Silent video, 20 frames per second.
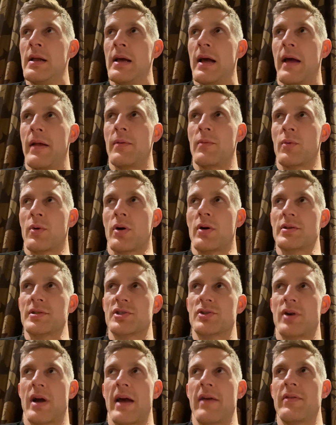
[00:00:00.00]
and we're all
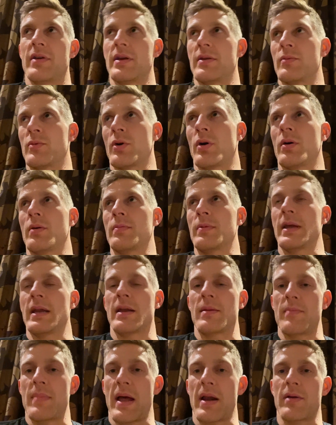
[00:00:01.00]
striving, and we're all
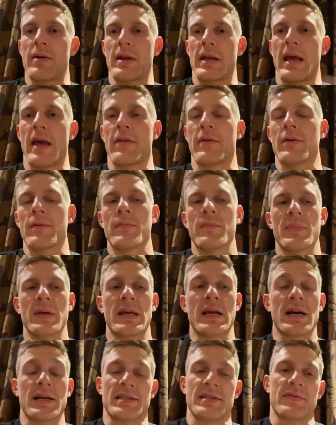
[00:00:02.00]
getting better together
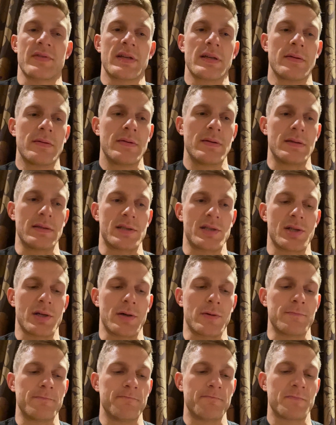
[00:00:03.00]
because of it. And
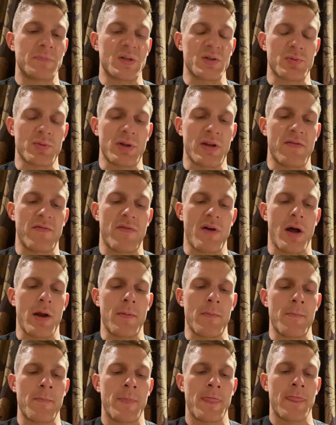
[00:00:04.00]
so it was really
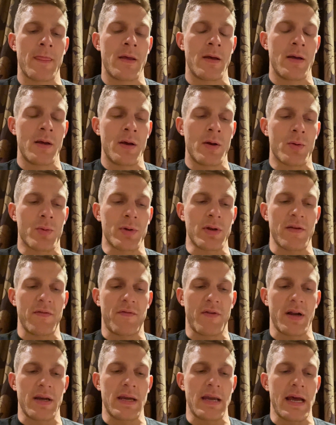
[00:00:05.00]
fun
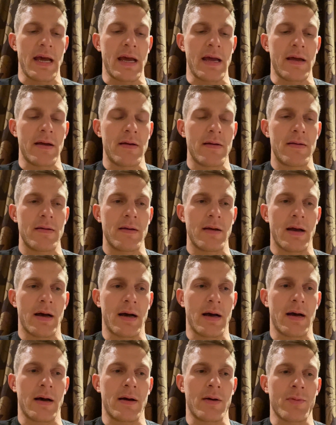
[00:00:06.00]
day,
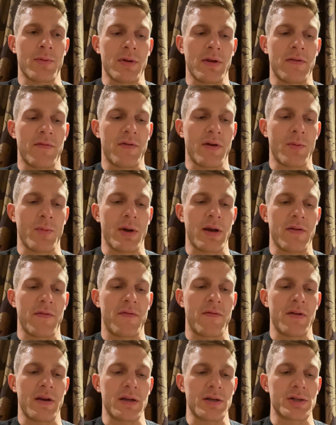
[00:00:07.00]
really fun way to
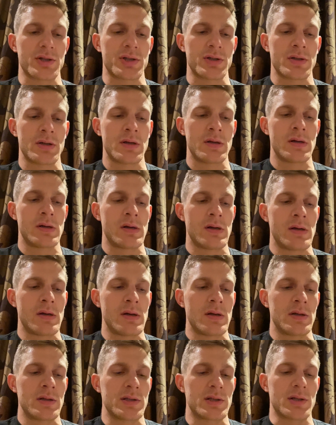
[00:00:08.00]
finish.
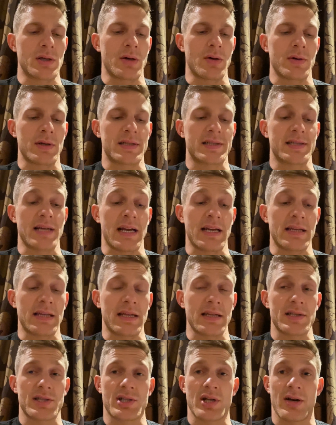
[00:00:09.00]
So excited to
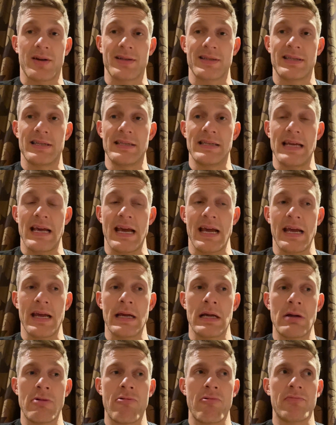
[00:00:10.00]
get started today.
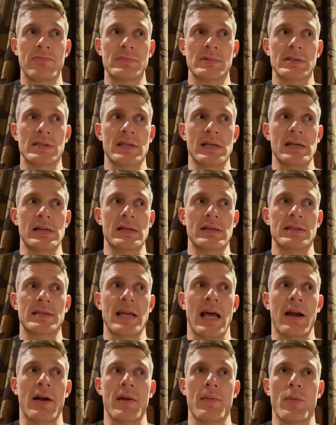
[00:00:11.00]
It's
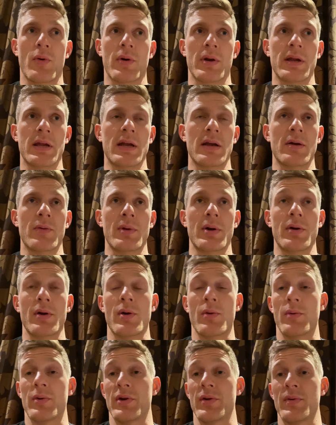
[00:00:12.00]
Saturday morning here. We don't know
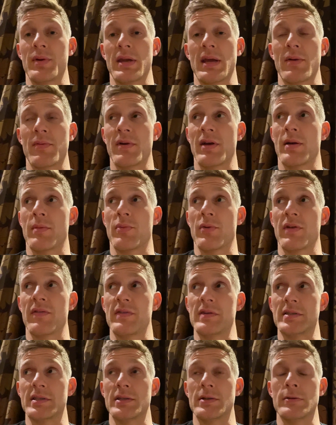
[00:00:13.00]
what we're doing yet. We got a
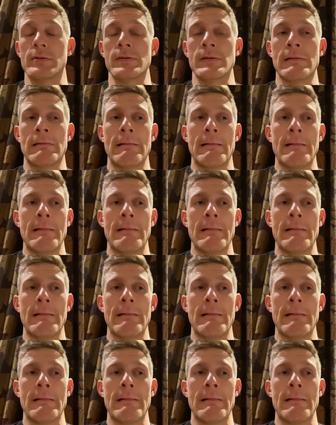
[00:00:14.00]
briefing soon.